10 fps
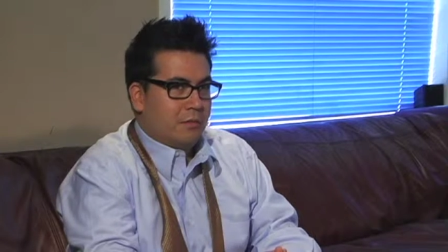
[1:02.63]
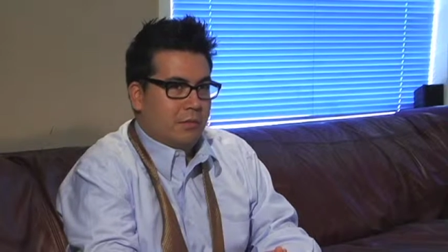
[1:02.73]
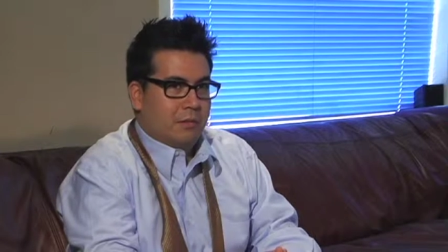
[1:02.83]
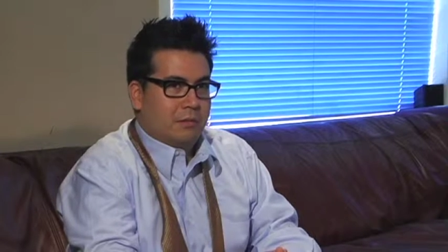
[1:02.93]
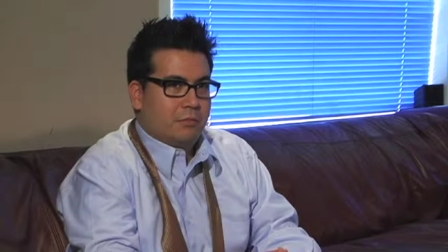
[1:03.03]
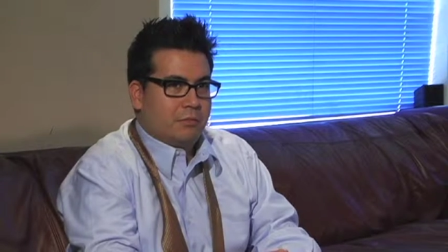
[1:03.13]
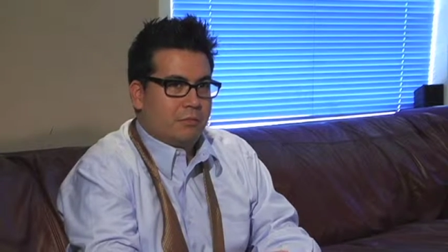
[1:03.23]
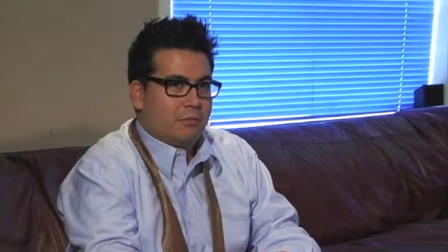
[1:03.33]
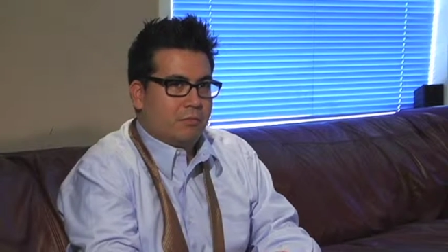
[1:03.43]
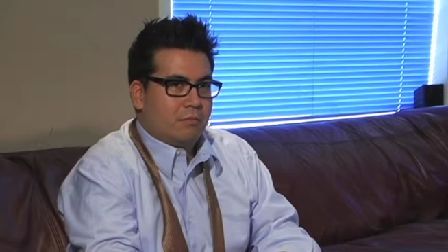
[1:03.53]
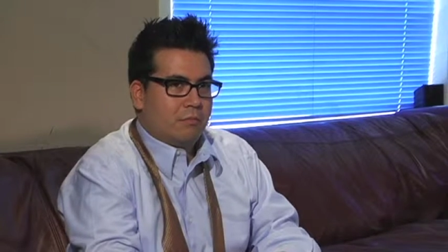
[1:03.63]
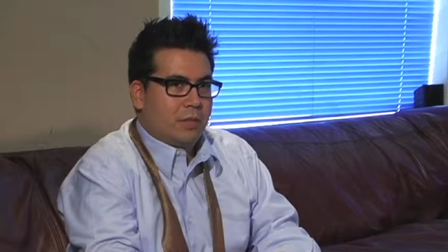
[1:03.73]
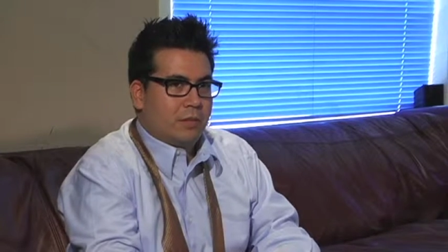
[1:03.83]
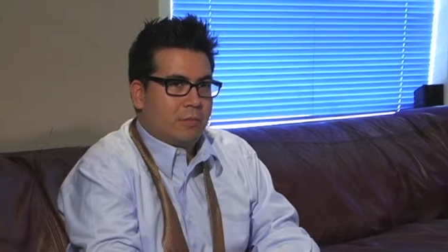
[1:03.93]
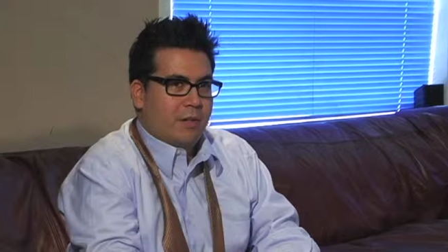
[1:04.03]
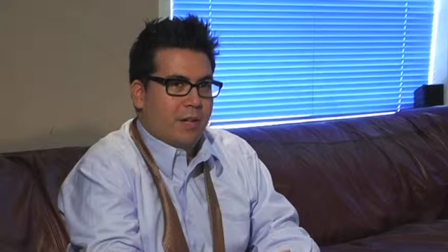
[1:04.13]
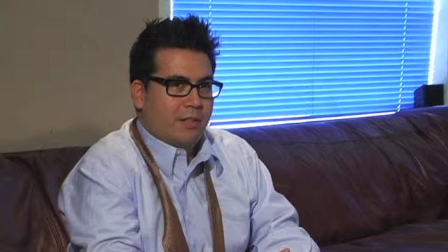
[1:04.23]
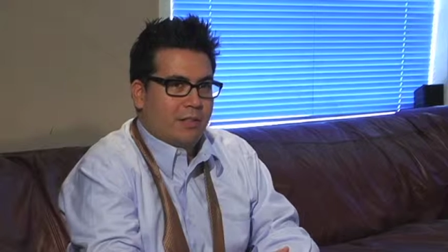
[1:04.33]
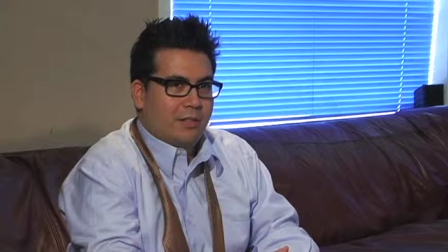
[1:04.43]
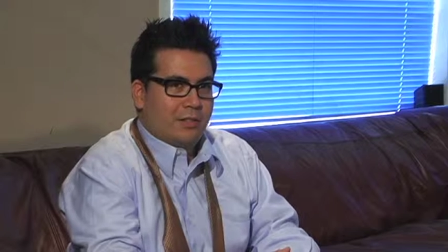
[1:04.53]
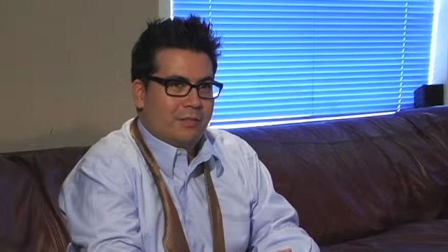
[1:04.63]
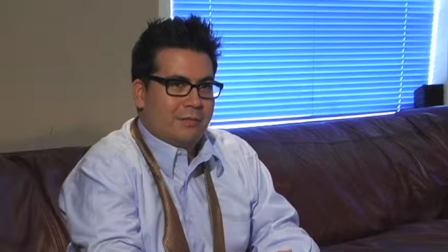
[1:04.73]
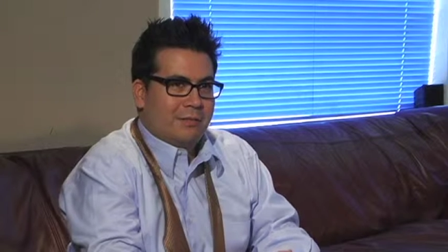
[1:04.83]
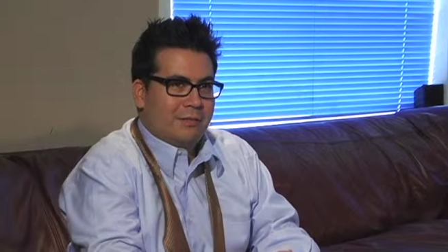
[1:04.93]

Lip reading: Well, let's practice.